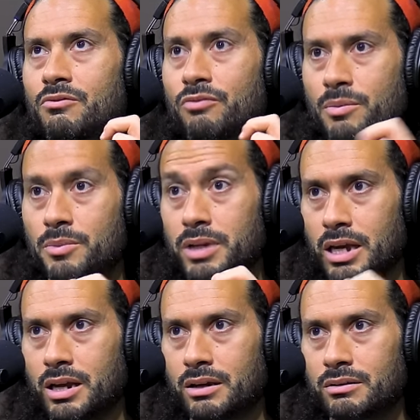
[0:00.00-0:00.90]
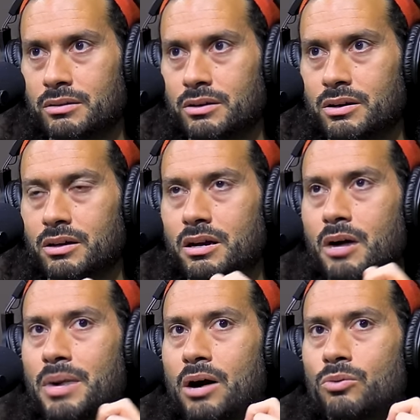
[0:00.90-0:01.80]
from the beginning
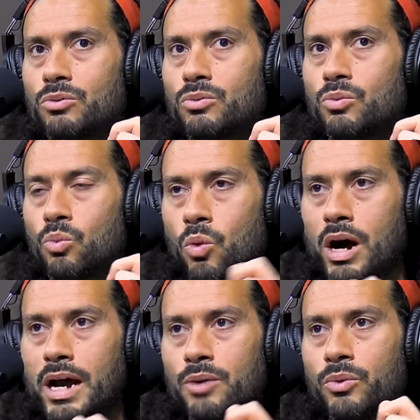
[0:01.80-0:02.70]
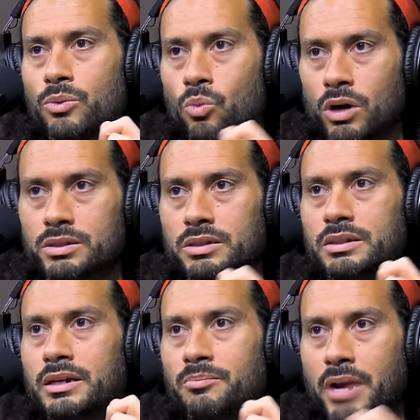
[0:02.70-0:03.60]
about why we wanted
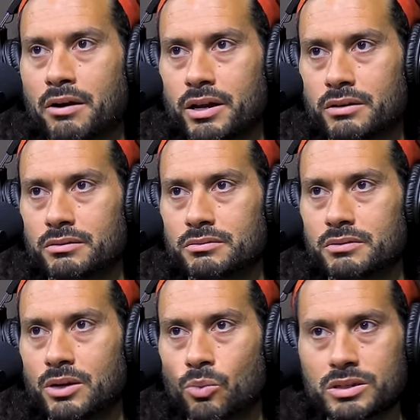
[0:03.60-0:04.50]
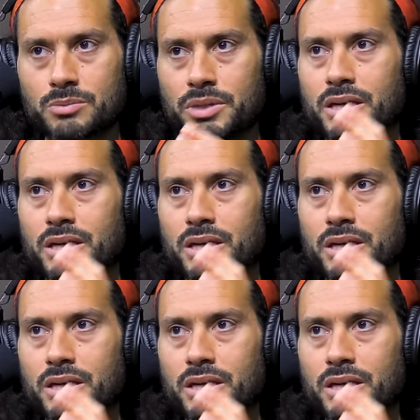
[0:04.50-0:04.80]
to get married. It mm. wasn't